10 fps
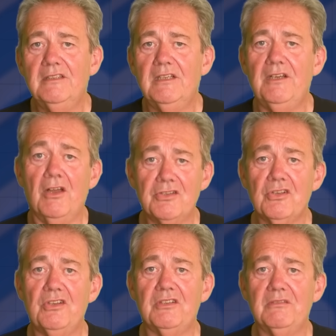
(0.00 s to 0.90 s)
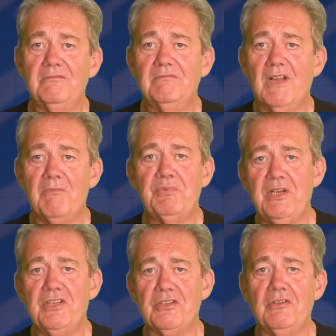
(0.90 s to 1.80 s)
And I should. I'm
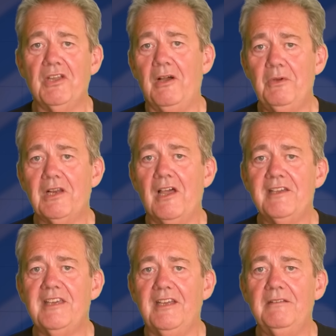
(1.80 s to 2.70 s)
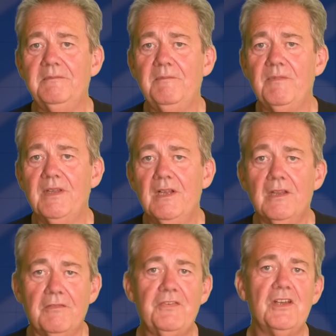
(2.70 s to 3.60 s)
pretty sure that I would like it.
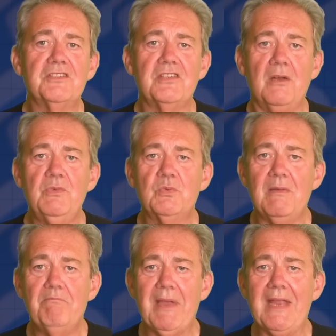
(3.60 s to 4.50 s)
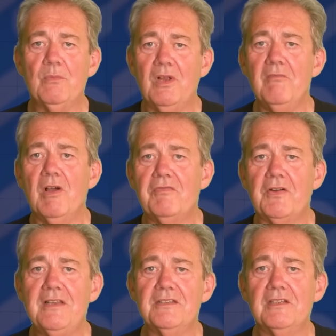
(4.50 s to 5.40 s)
The first time was when Ben, one of my
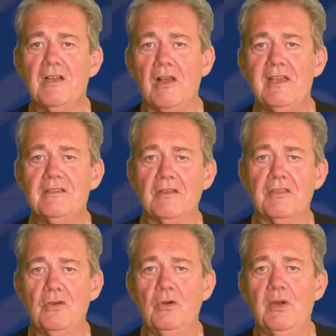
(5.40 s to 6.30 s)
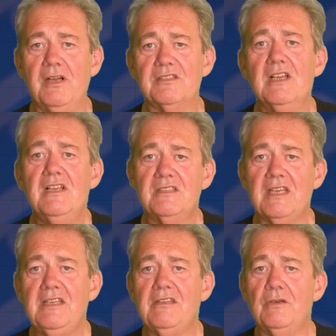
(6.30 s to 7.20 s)
friends and colleagues at ThoughtWorks,
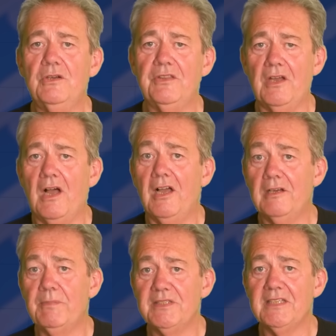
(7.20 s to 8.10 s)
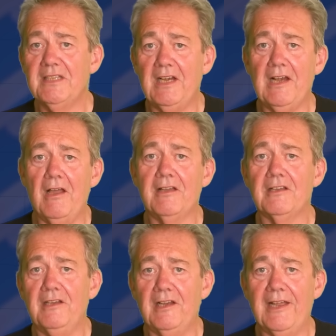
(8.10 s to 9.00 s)
said he thought that I'd particularly like
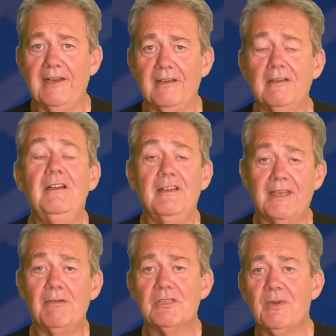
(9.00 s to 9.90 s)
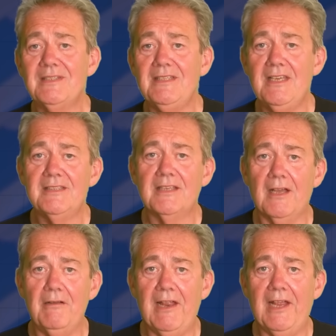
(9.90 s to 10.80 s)
Erlang. That was 20 years
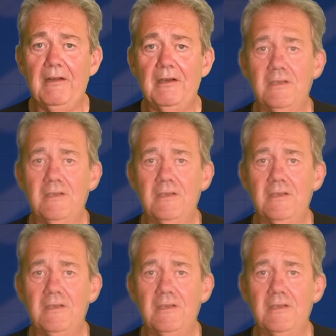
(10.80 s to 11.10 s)
ago now.